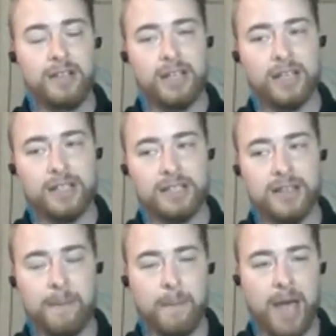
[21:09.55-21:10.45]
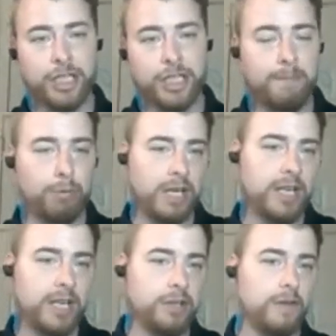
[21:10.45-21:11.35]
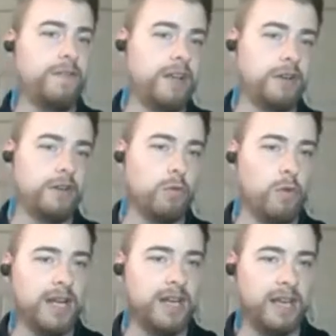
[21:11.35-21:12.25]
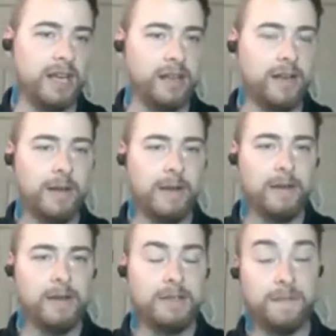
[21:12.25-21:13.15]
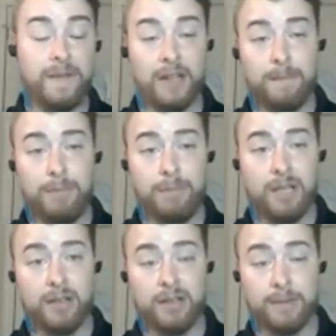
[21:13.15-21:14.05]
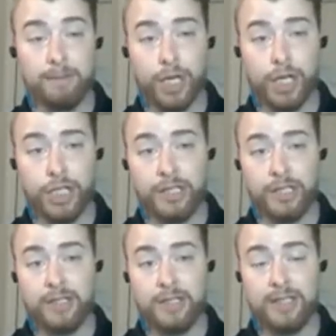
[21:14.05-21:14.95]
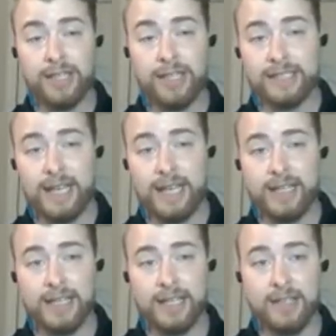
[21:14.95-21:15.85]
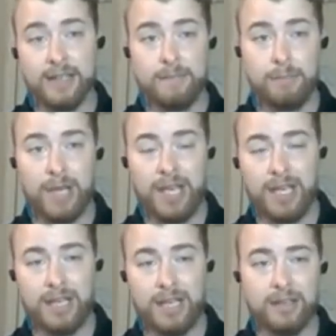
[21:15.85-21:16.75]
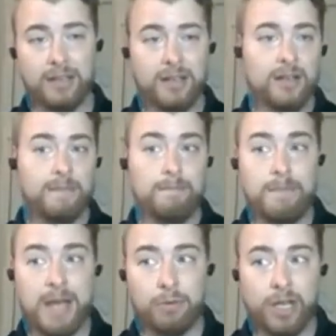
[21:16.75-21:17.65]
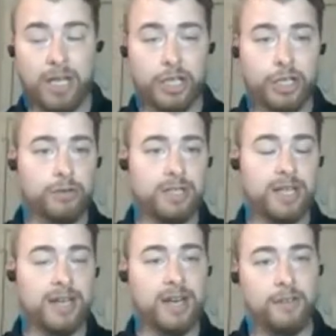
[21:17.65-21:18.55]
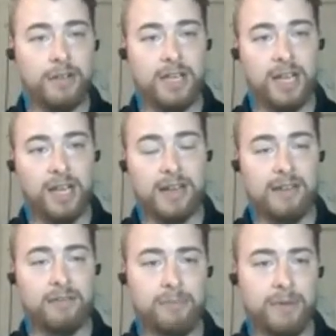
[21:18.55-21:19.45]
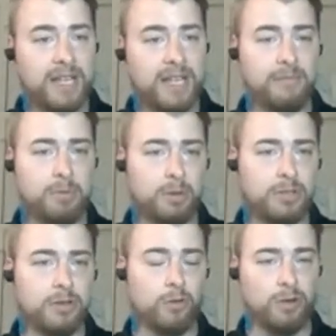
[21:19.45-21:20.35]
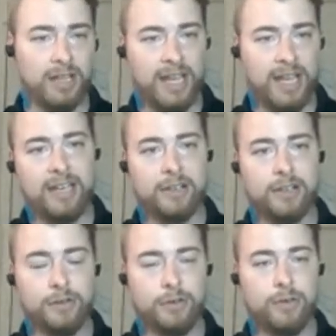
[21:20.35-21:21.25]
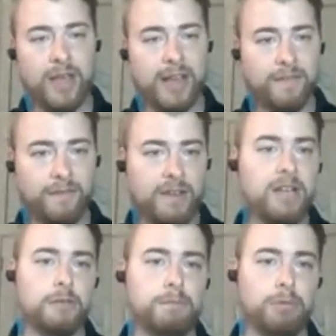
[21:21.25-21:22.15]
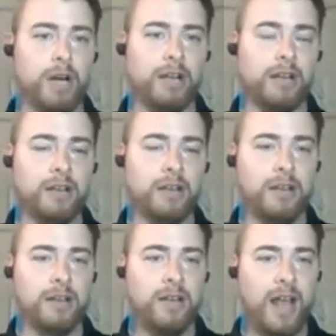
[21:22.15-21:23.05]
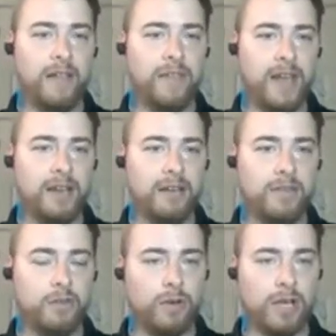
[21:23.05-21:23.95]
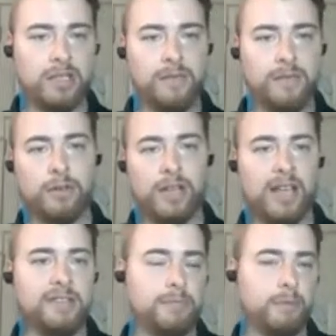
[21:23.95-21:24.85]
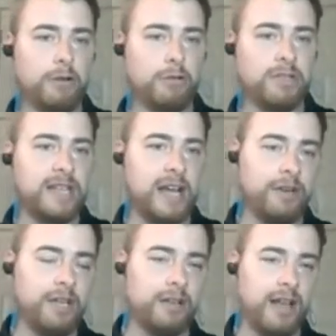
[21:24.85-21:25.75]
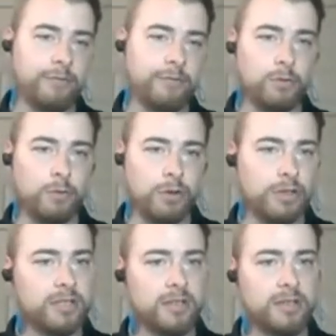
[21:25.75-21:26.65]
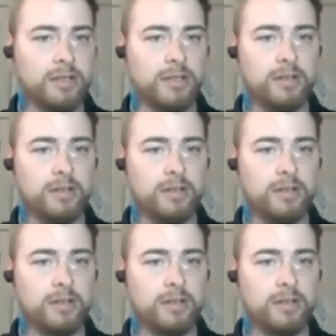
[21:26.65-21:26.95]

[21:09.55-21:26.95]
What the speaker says: Is imagine pricking your finger one day, developing depression, anxiety, pain, memory issues another day, never being able to relate it to that finger prick. And then the rest of your life spirals downhill afterwards.